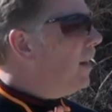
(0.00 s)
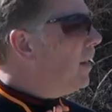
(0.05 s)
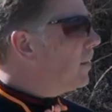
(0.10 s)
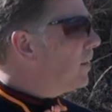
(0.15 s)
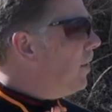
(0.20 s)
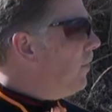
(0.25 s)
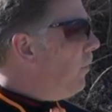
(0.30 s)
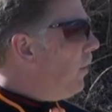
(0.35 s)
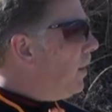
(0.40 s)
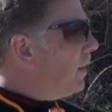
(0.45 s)

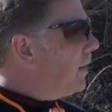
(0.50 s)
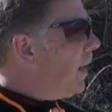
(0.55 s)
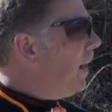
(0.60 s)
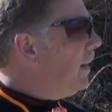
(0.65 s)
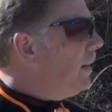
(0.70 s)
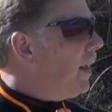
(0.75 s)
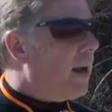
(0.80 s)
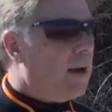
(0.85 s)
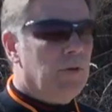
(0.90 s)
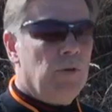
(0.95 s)
see if we can
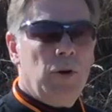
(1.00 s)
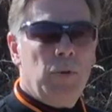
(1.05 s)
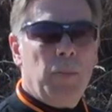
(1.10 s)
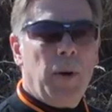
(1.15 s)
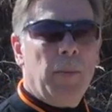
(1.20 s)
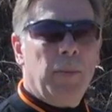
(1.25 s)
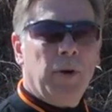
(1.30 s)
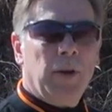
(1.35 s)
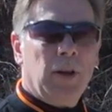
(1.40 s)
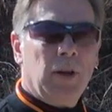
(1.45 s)
tighten that group
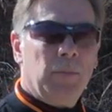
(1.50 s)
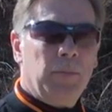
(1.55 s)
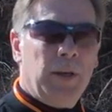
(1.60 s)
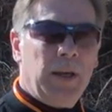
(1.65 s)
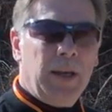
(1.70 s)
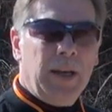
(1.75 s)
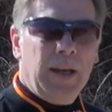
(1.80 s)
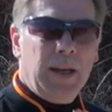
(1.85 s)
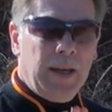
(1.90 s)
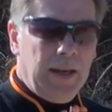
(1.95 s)
up a little
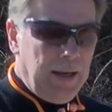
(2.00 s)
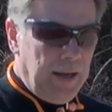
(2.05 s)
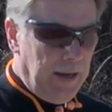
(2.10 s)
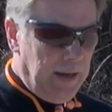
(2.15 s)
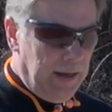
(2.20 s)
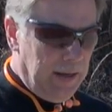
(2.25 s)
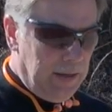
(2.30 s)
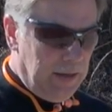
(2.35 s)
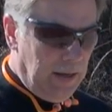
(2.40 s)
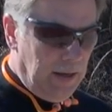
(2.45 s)
bit
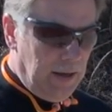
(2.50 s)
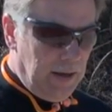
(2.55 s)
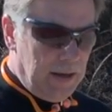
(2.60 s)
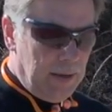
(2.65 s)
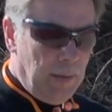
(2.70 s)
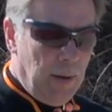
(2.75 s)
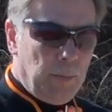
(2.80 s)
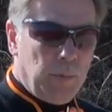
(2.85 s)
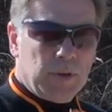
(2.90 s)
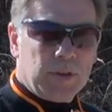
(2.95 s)
and uh,
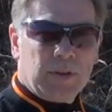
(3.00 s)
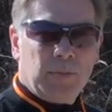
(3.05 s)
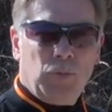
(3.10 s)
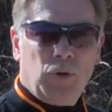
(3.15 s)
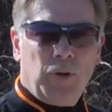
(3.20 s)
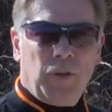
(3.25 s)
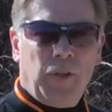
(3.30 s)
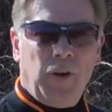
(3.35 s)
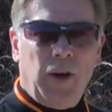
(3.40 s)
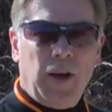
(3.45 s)
come up with some
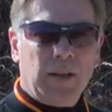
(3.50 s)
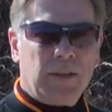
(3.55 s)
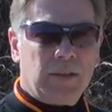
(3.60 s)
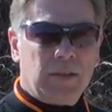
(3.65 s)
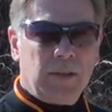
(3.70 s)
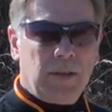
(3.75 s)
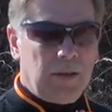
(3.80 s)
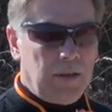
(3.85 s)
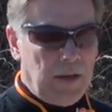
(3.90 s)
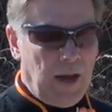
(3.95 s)
more
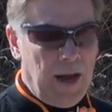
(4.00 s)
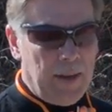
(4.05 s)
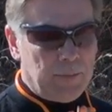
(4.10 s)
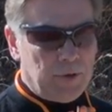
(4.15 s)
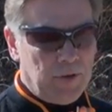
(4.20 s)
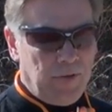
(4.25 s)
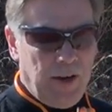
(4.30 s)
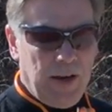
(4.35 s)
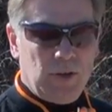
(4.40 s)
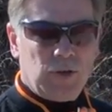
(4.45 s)
thoughts and
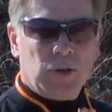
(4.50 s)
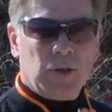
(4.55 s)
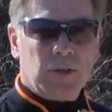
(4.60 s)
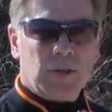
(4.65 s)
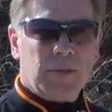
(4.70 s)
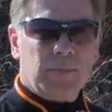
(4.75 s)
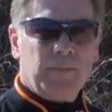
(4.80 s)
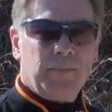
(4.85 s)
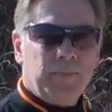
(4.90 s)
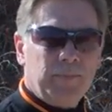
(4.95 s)
observations.